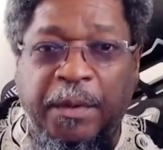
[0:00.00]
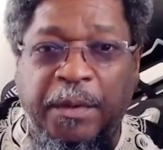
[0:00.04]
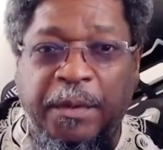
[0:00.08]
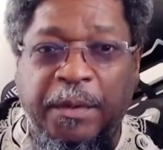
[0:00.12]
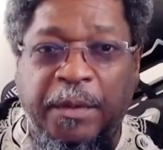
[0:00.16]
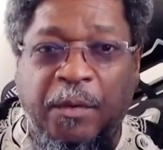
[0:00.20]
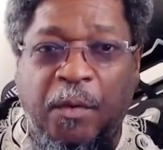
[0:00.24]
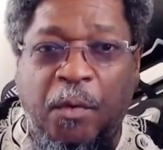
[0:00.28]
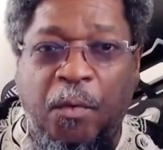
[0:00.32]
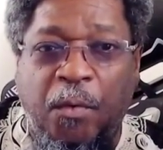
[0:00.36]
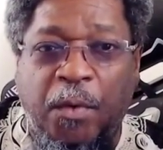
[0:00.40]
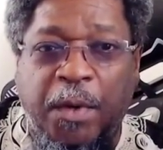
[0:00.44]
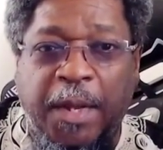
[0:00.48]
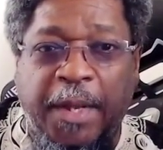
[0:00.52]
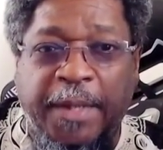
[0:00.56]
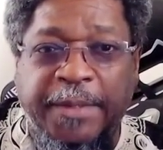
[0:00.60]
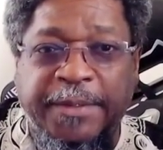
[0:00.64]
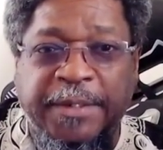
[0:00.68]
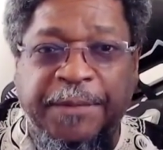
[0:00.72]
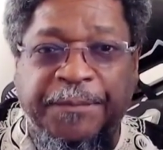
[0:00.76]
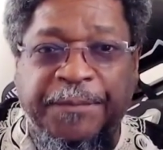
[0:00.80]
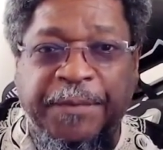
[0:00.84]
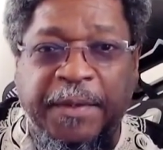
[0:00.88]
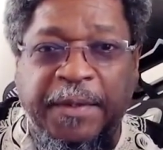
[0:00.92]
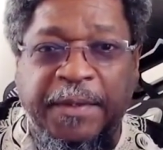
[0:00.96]
the whole
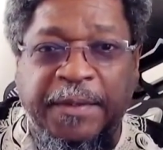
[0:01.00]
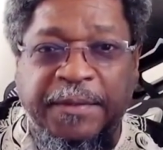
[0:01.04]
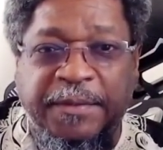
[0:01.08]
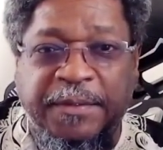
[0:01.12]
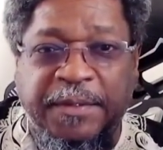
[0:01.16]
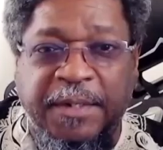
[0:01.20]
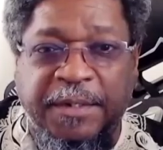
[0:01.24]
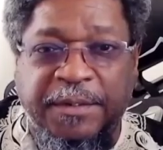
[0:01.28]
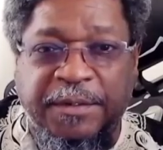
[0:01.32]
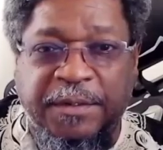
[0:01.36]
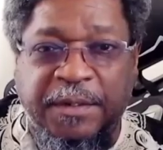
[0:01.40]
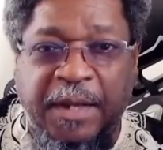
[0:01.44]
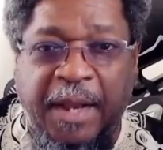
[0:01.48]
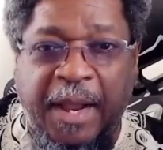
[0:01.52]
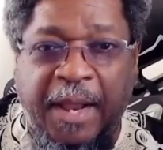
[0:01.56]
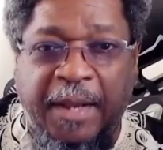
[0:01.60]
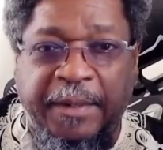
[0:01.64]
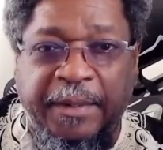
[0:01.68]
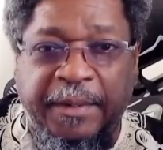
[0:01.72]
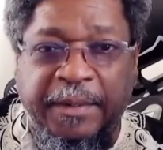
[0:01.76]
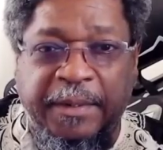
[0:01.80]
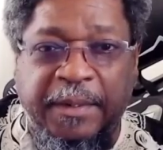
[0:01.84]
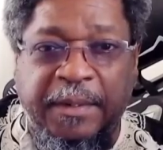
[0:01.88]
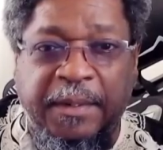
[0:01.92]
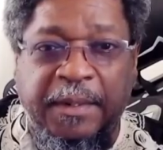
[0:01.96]
concept of
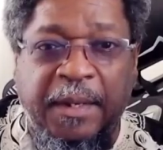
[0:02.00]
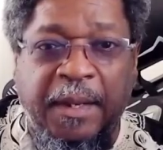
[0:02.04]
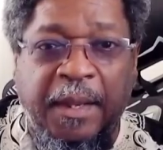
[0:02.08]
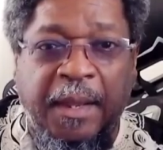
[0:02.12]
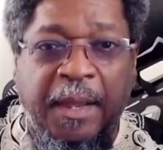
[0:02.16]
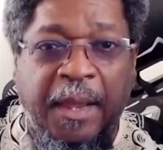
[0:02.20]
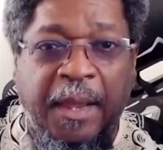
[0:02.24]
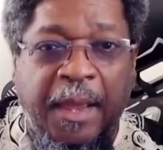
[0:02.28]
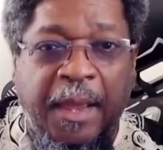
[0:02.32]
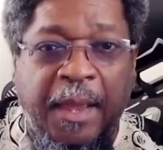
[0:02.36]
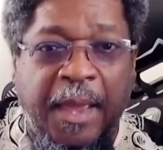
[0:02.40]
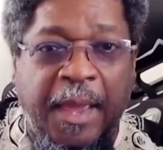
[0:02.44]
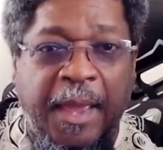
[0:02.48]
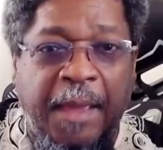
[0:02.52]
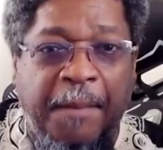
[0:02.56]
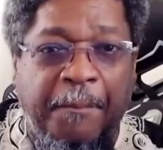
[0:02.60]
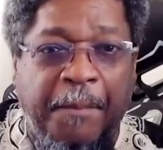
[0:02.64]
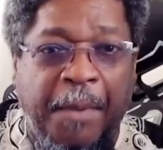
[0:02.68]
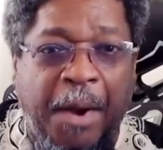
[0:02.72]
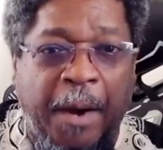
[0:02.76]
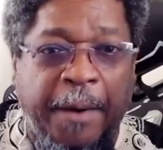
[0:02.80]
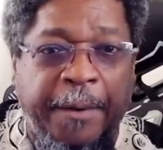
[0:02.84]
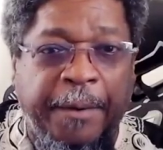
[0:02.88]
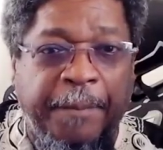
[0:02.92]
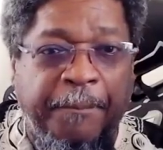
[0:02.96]
intersectionality and
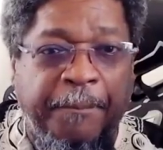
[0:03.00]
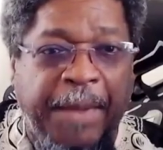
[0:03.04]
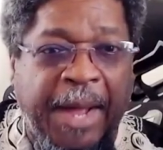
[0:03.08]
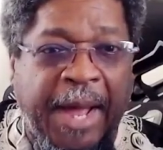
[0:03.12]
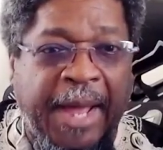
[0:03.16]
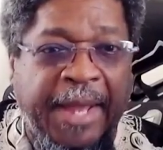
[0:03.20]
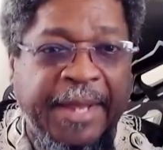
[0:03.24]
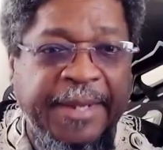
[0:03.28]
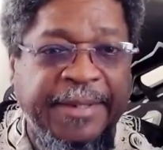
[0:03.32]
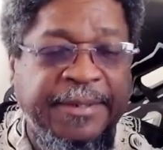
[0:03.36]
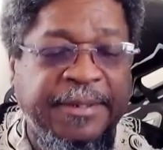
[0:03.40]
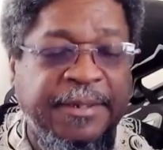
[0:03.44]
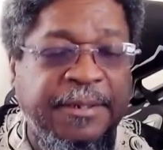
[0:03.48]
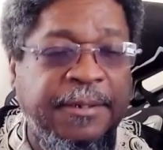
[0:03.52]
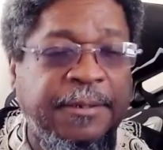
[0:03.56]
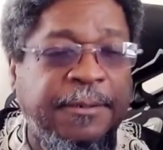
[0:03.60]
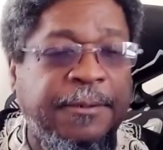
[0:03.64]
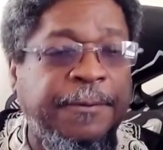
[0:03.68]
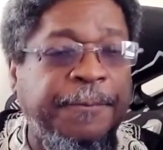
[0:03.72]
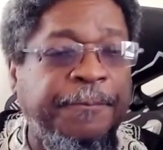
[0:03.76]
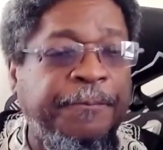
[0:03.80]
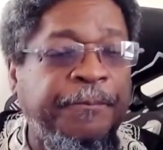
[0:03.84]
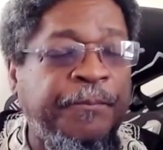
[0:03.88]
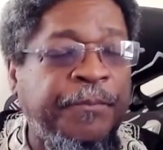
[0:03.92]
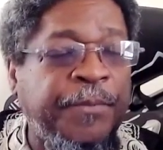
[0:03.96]
modern
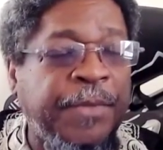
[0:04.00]
biases.